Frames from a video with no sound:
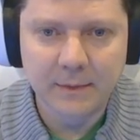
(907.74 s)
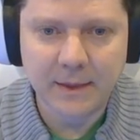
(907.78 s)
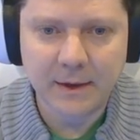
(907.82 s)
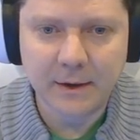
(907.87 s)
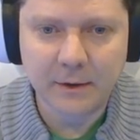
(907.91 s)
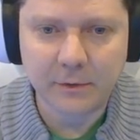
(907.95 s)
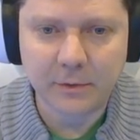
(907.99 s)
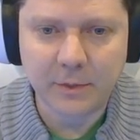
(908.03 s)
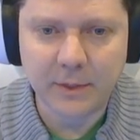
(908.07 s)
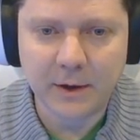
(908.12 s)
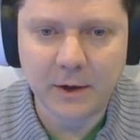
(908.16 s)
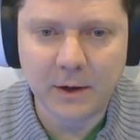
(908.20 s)

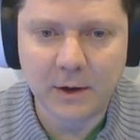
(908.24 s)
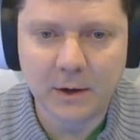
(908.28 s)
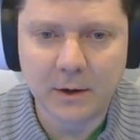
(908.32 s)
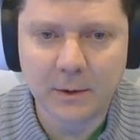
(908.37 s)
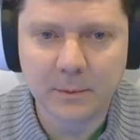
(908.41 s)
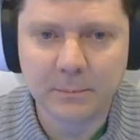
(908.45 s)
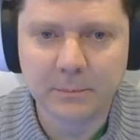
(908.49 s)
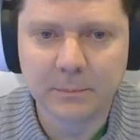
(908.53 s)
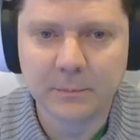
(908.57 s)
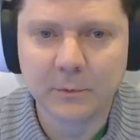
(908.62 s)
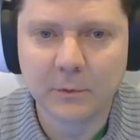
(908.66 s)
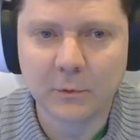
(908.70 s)

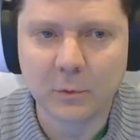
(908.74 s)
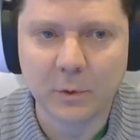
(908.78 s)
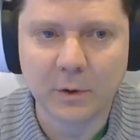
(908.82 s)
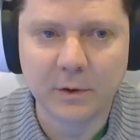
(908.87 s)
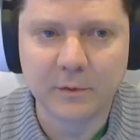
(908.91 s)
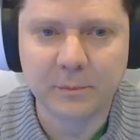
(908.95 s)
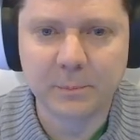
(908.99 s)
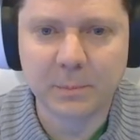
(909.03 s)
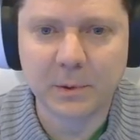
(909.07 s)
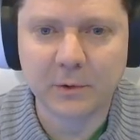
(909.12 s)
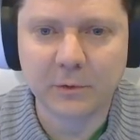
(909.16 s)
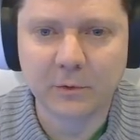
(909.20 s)
their sort
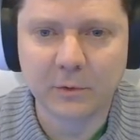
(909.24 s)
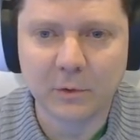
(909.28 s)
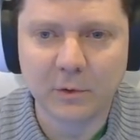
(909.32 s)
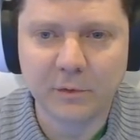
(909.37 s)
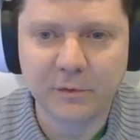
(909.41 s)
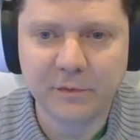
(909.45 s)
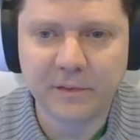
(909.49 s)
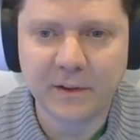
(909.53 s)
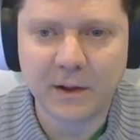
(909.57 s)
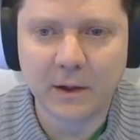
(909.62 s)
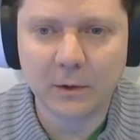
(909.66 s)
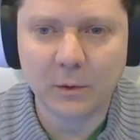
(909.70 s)
of personal
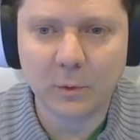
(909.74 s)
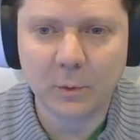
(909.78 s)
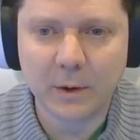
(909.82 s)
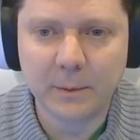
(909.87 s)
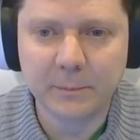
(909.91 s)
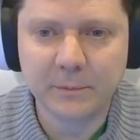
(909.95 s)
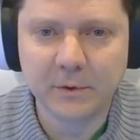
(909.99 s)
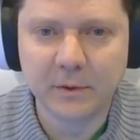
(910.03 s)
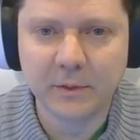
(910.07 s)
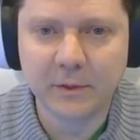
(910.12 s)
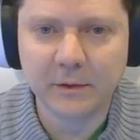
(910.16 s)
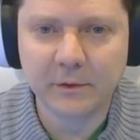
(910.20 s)

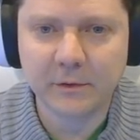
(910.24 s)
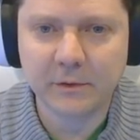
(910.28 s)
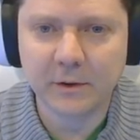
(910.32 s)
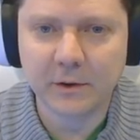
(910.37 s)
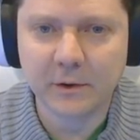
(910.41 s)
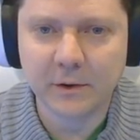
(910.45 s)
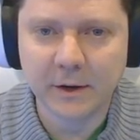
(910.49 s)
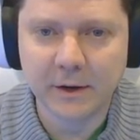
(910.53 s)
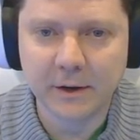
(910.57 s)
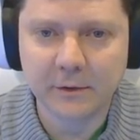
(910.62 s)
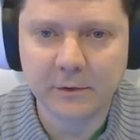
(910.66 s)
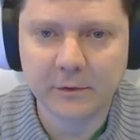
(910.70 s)
follow-up to this
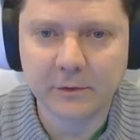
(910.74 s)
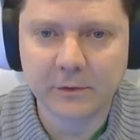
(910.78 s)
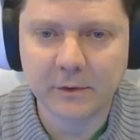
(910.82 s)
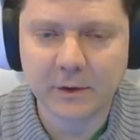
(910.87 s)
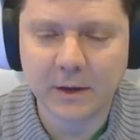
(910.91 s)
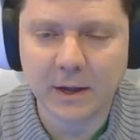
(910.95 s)
series.